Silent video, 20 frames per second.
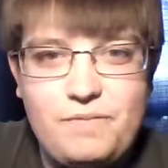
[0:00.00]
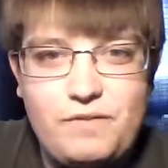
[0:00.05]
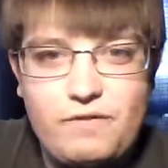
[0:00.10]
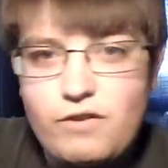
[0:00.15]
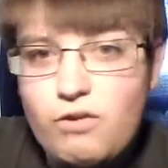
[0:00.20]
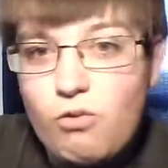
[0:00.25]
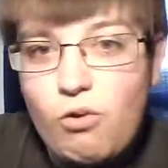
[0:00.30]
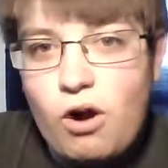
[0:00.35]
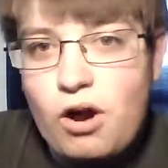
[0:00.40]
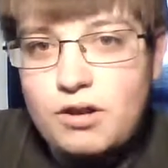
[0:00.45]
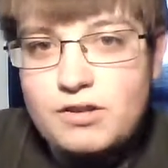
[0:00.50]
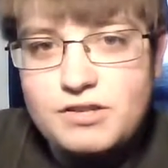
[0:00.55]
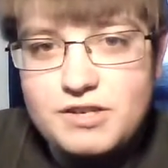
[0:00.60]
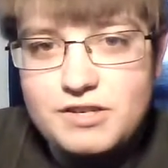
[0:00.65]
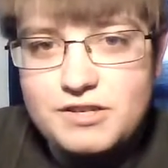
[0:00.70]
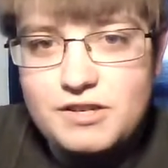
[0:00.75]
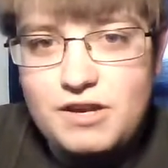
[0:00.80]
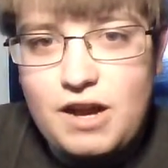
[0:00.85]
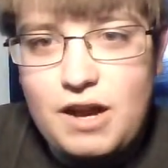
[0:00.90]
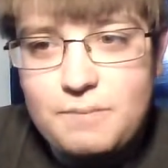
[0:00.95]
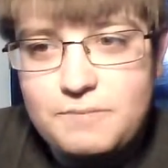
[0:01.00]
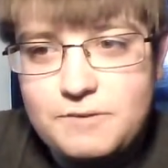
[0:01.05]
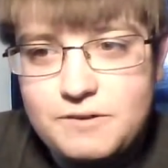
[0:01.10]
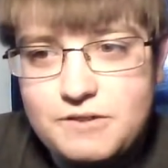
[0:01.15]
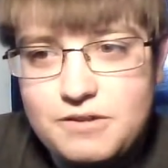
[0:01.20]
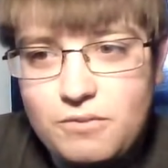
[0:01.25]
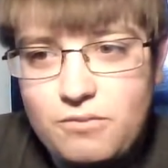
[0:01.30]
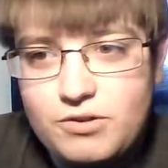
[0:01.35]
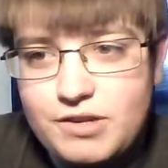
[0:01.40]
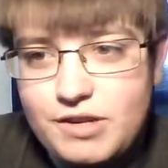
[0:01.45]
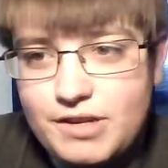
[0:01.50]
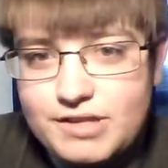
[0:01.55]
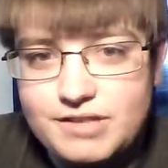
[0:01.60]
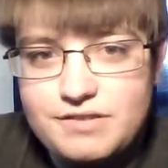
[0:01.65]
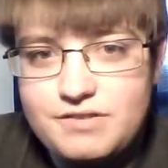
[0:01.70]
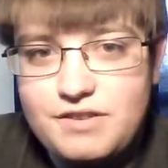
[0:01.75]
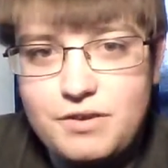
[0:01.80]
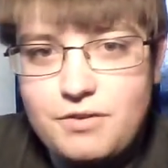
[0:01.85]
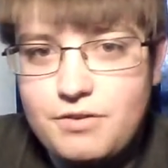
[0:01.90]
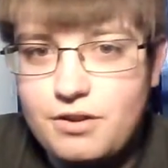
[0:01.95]
you up to someone, you can
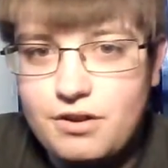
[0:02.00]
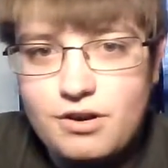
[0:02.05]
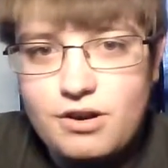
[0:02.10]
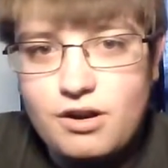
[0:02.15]
steal their